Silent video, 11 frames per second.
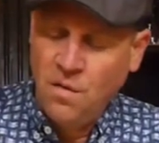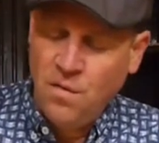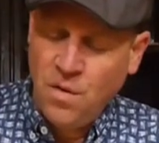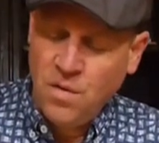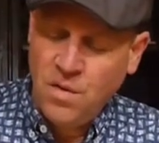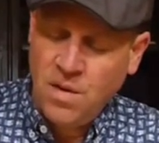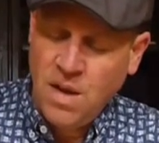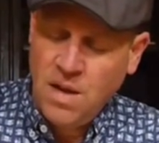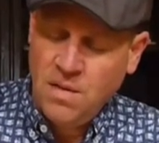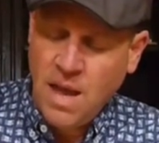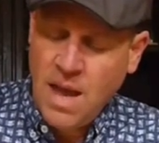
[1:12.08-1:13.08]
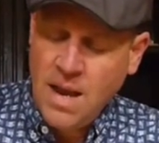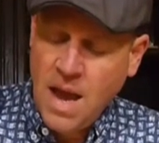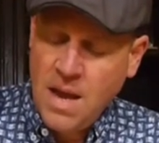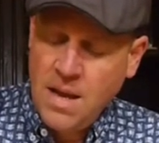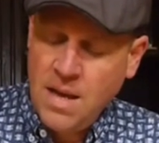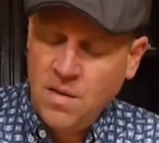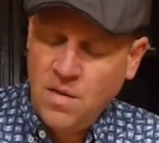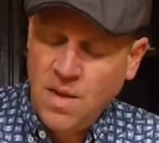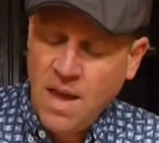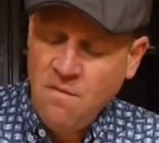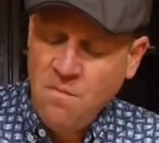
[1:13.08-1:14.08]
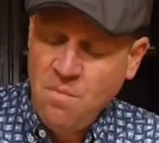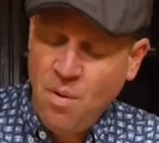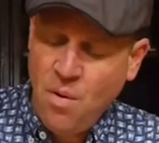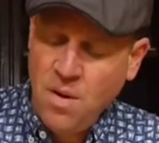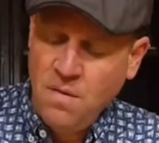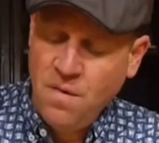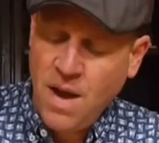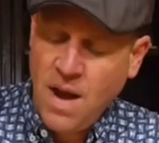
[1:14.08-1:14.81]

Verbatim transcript: for the taste and I need 7.5